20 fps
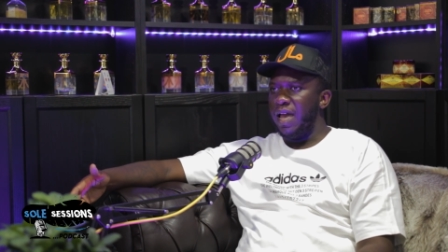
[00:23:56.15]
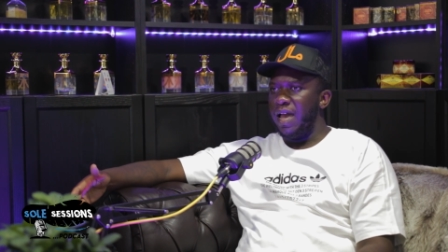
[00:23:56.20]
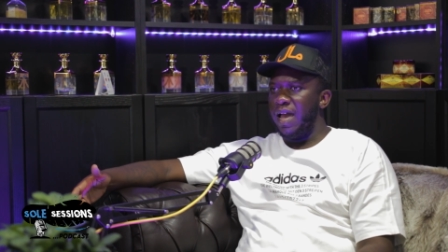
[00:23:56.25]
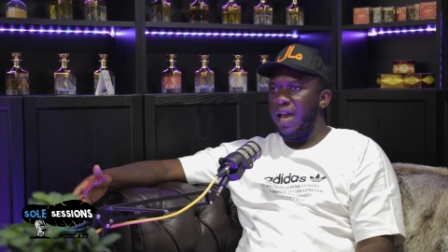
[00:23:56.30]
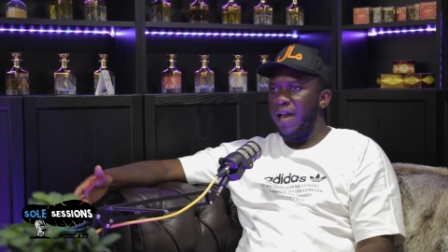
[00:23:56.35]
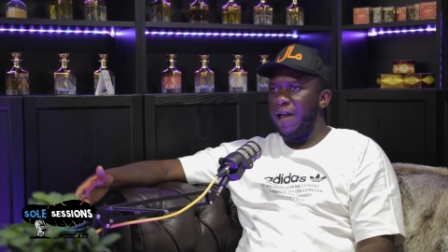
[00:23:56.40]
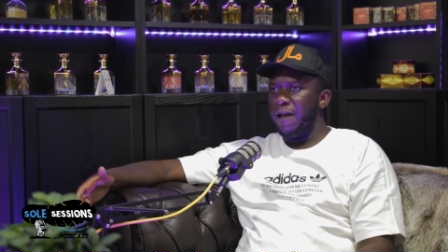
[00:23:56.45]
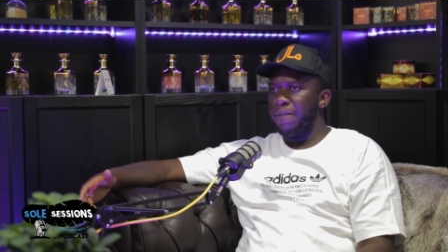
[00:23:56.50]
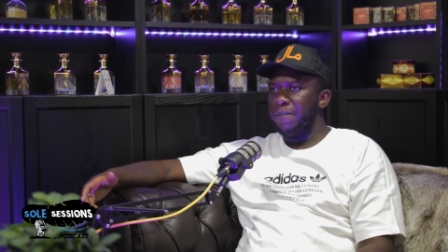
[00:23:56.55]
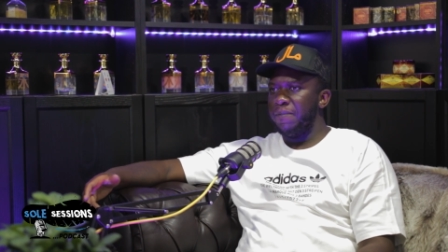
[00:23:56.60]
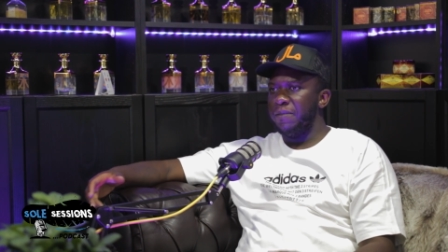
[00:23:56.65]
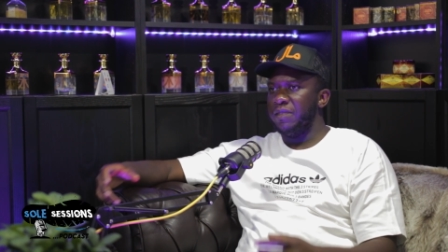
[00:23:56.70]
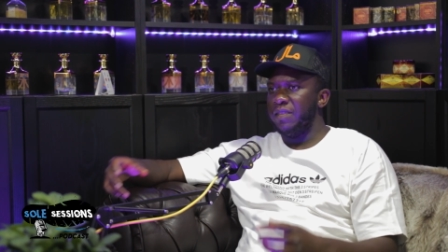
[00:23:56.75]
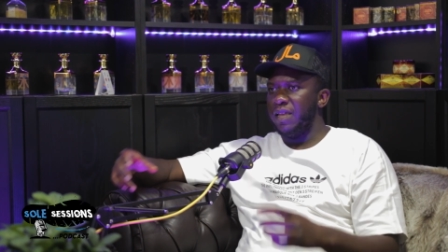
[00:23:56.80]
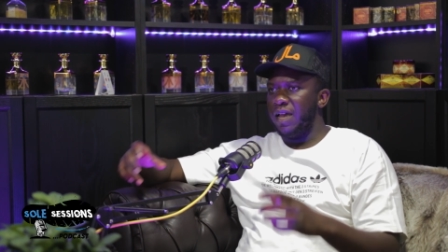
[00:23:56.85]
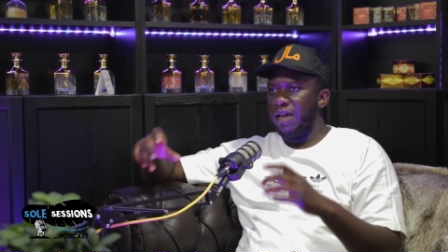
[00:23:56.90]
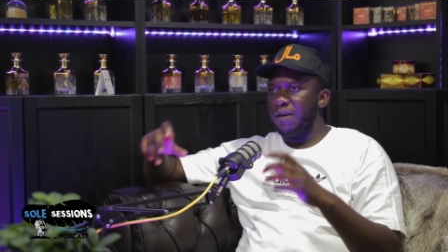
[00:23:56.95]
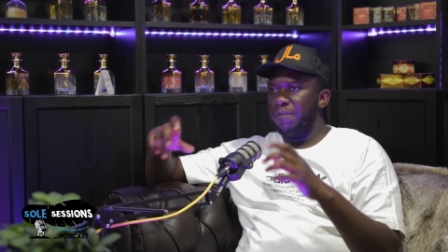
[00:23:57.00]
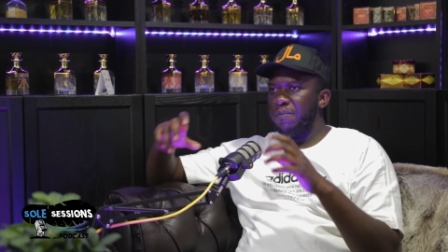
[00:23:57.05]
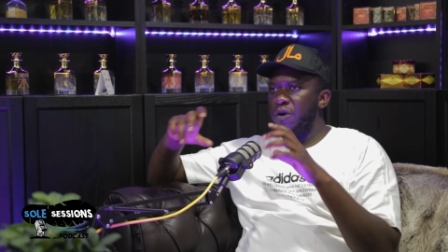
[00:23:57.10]
at
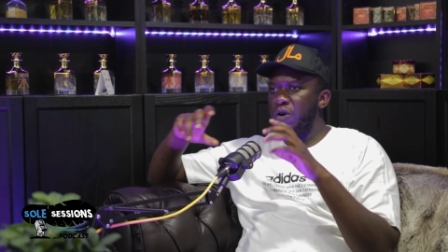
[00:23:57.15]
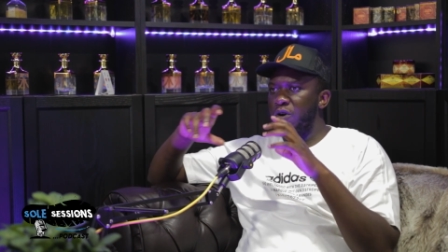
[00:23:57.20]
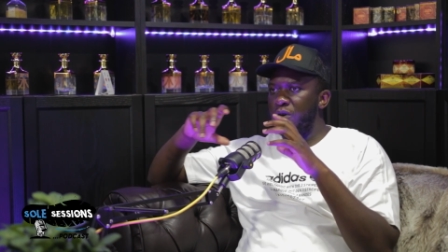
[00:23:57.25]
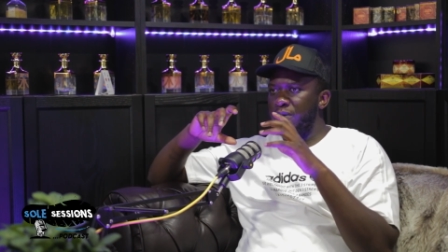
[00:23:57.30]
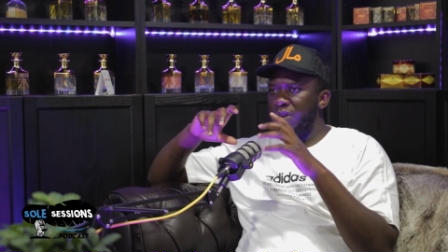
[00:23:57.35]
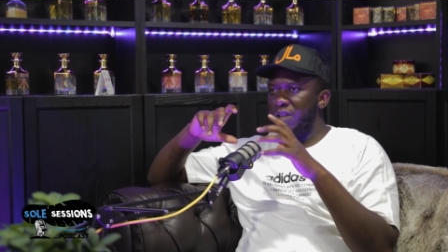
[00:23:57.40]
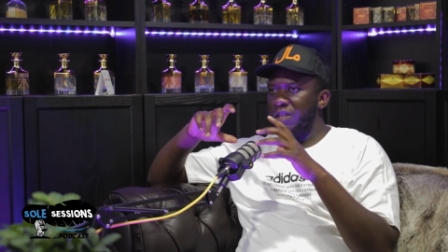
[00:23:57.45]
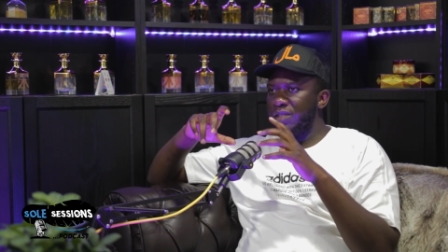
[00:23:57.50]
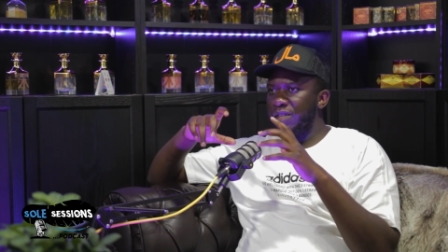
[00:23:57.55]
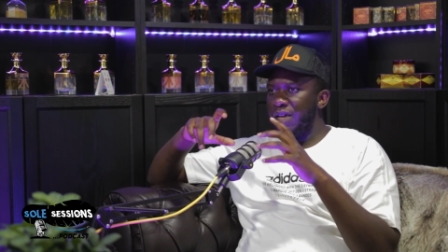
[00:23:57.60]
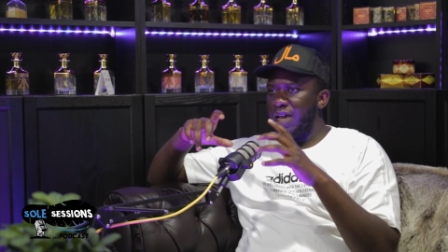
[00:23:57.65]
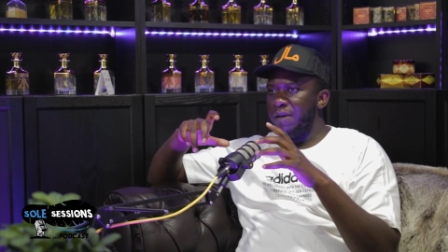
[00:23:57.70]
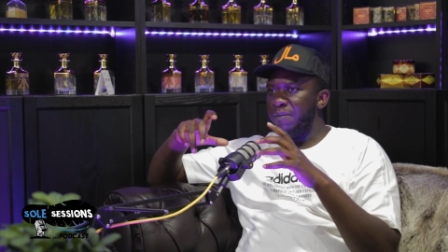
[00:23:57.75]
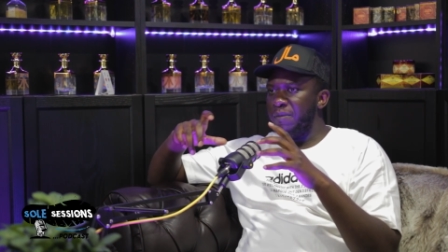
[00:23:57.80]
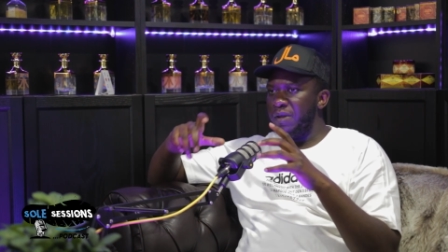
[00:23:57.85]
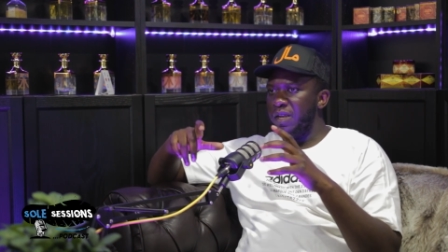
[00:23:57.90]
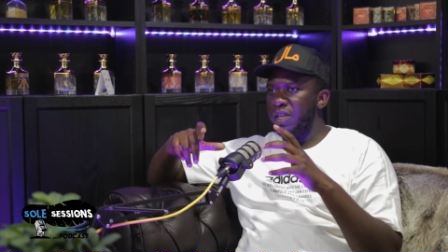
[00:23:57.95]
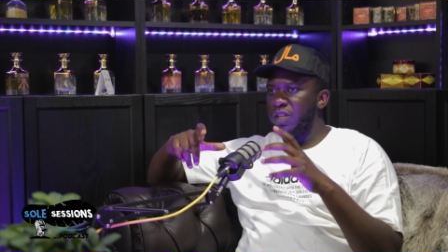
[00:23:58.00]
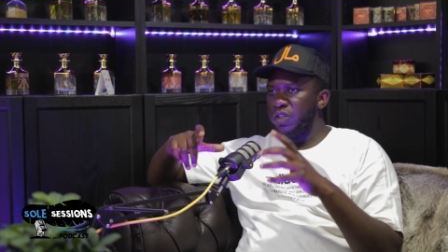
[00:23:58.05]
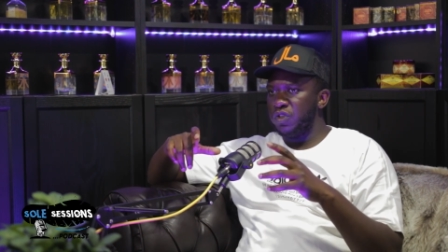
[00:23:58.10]
that pertinent time
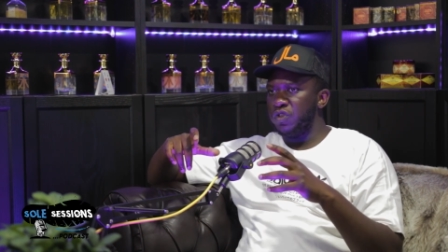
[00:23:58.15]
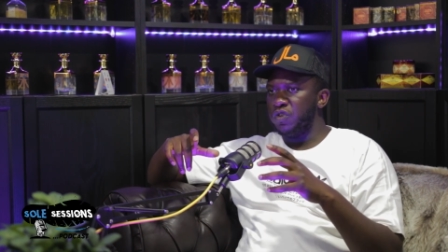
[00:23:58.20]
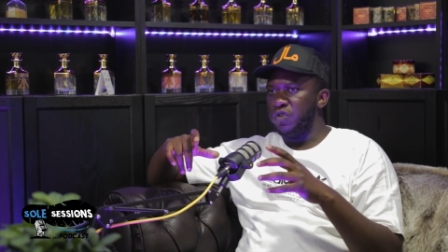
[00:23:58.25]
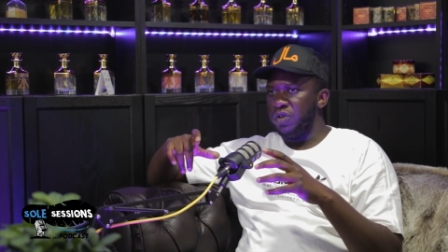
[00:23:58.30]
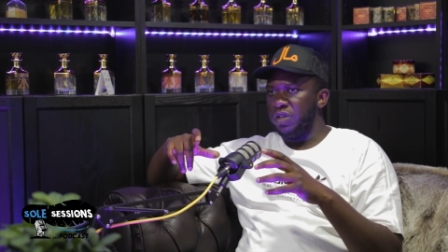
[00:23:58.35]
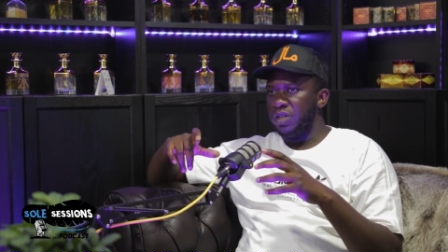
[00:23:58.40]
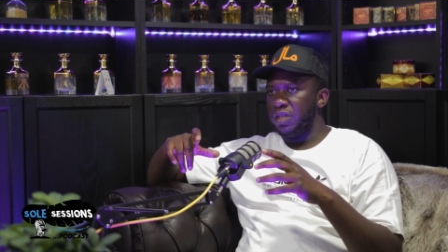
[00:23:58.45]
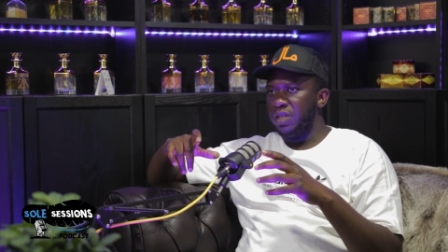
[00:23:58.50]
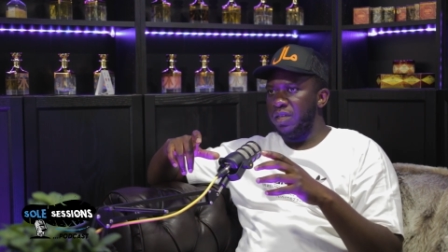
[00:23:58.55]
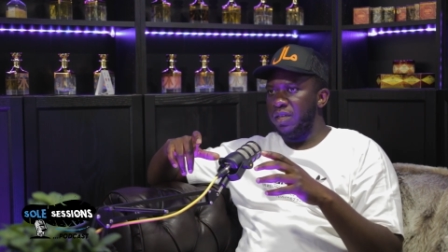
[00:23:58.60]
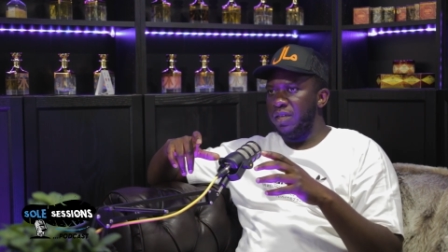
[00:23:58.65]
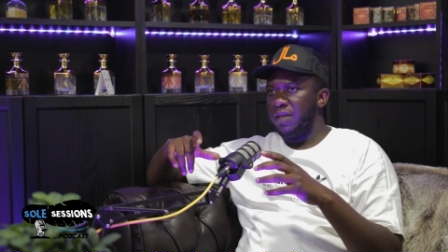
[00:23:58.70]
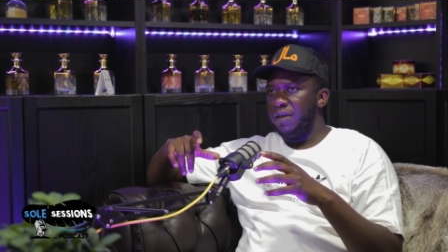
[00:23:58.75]
in history